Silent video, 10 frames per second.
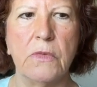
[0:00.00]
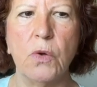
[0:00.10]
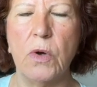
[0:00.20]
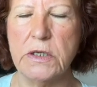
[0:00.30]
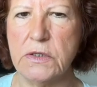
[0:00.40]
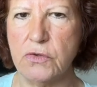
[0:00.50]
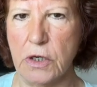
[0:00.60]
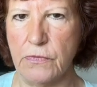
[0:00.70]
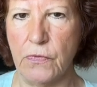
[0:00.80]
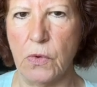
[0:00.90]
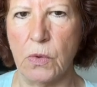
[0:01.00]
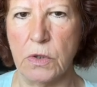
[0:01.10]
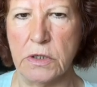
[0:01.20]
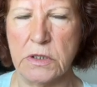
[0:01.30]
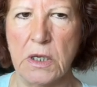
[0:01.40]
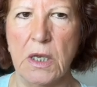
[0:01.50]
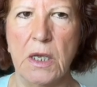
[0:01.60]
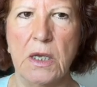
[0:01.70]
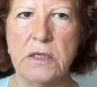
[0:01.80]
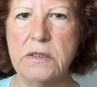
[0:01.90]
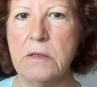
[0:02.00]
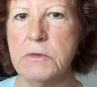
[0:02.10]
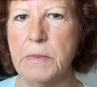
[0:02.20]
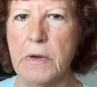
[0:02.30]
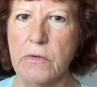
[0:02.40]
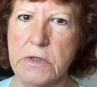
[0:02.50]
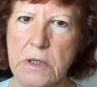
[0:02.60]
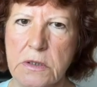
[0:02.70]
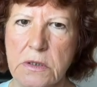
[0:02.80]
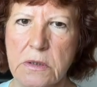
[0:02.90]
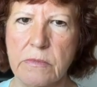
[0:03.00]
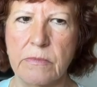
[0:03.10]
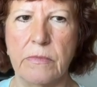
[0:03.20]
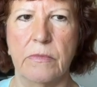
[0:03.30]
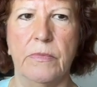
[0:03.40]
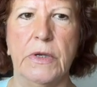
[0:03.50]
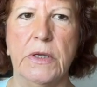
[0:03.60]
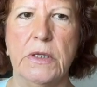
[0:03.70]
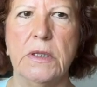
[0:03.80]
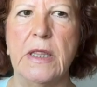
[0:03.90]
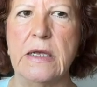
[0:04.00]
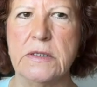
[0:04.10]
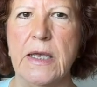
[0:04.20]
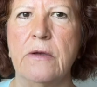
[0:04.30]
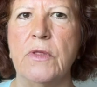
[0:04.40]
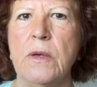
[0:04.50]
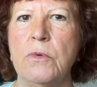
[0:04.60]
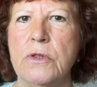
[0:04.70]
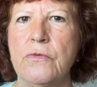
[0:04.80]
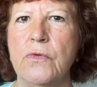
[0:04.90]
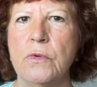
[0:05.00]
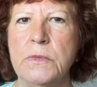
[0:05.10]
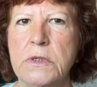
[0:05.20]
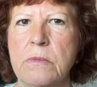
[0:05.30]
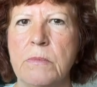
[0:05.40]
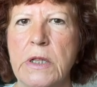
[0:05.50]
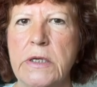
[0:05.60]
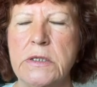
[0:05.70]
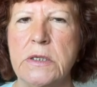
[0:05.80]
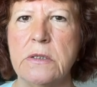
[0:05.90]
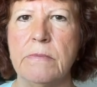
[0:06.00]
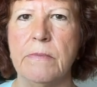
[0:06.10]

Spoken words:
quite straightforward, seems a bit redundant, but that's how they want the forms completed.